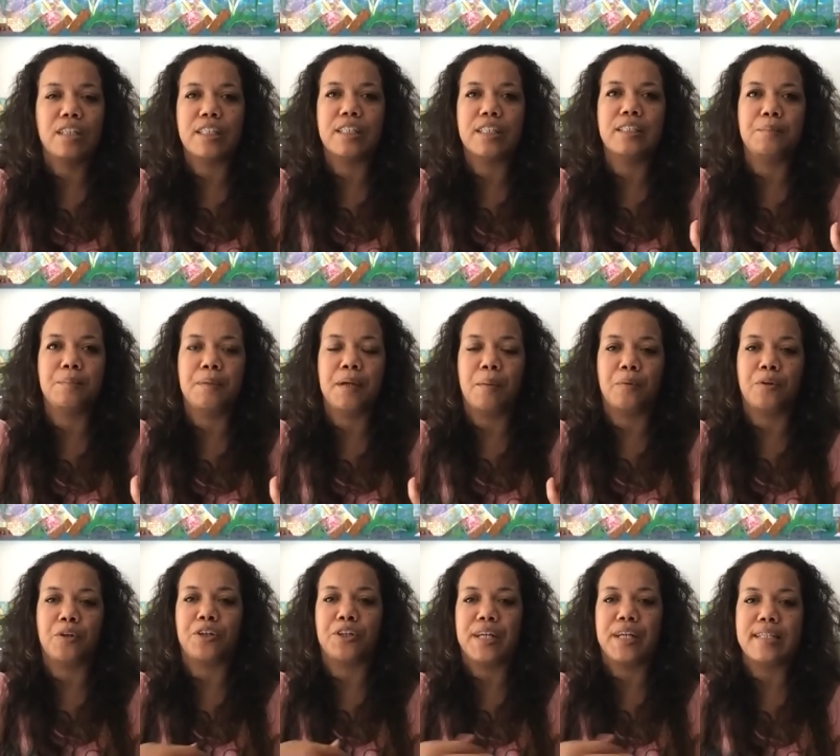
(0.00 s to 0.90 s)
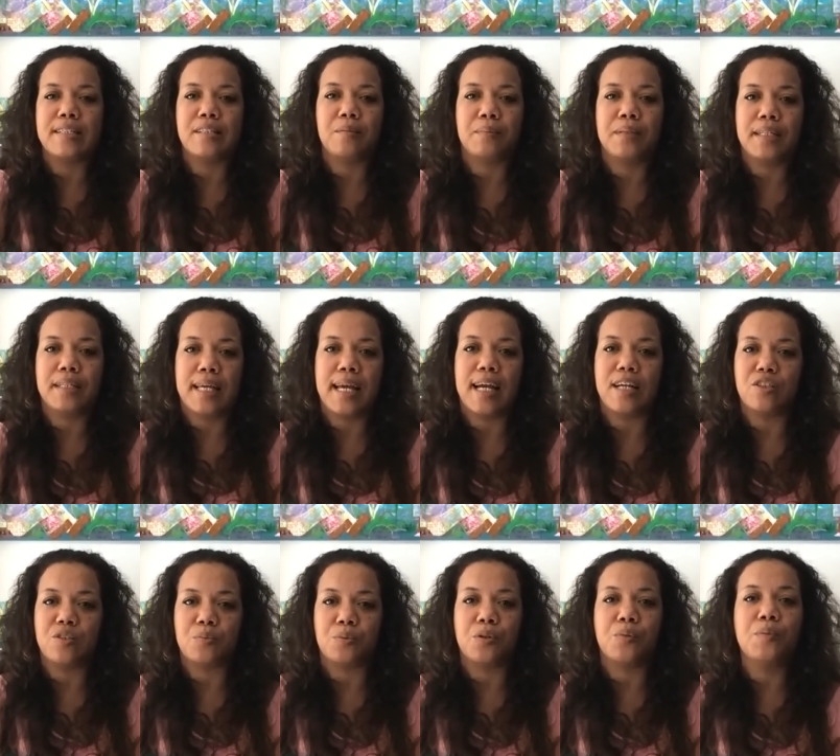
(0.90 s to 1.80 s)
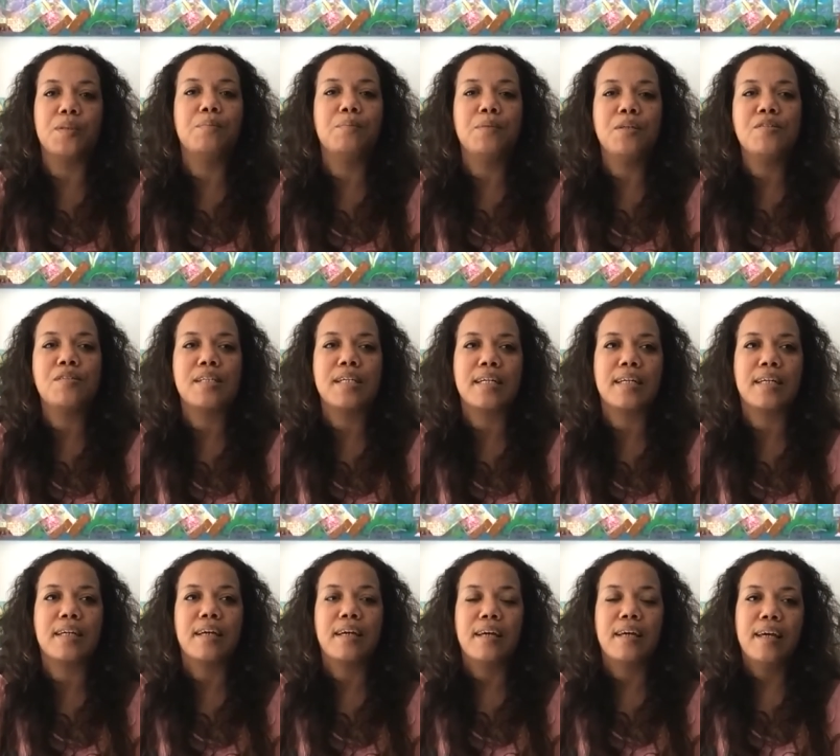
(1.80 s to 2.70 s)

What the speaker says: good to be able to create something tangible. With music,